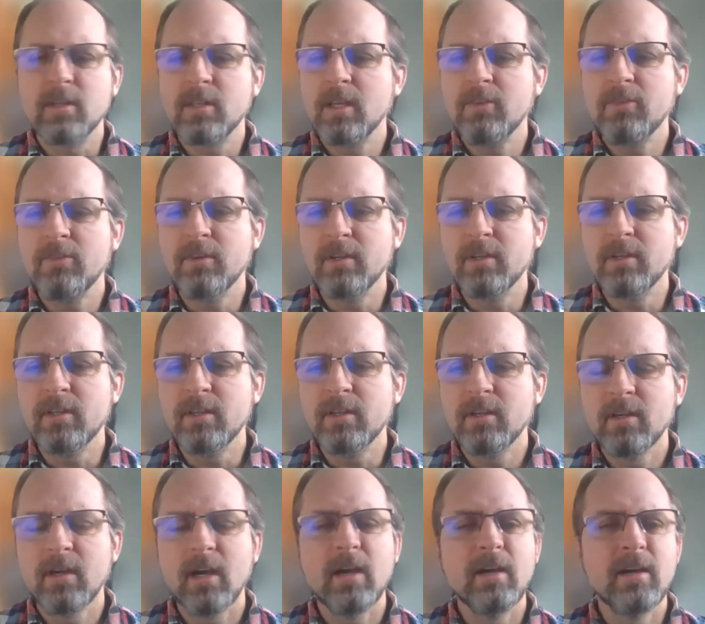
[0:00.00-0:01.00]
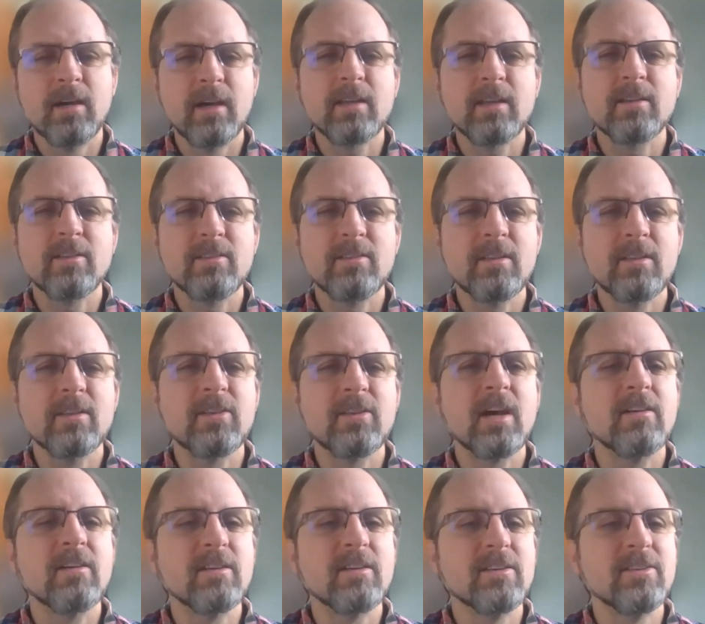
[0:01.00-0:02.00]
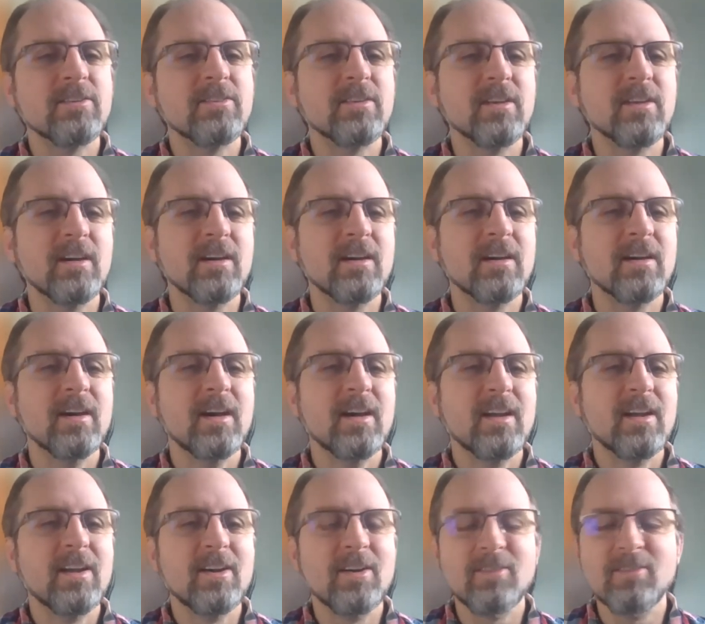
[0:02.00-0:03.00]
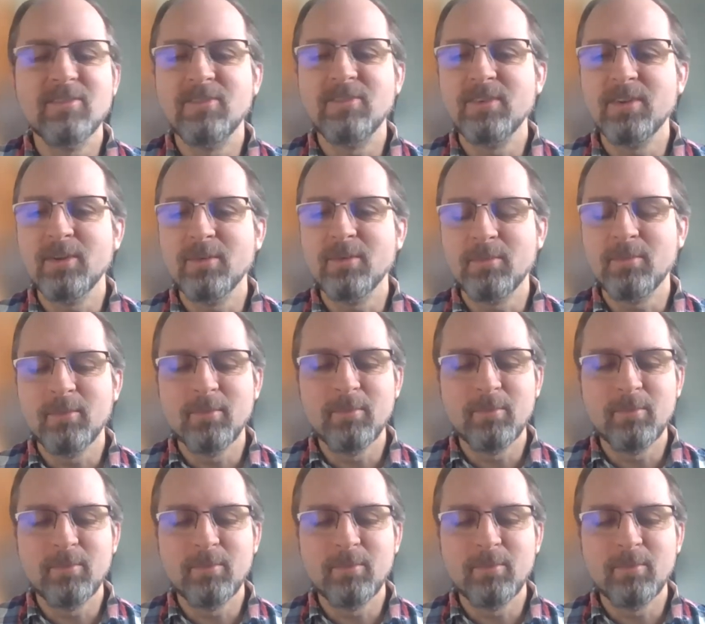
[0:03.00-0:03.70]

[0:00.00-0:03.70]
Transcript: And definitely, I can see the challenge of, you know,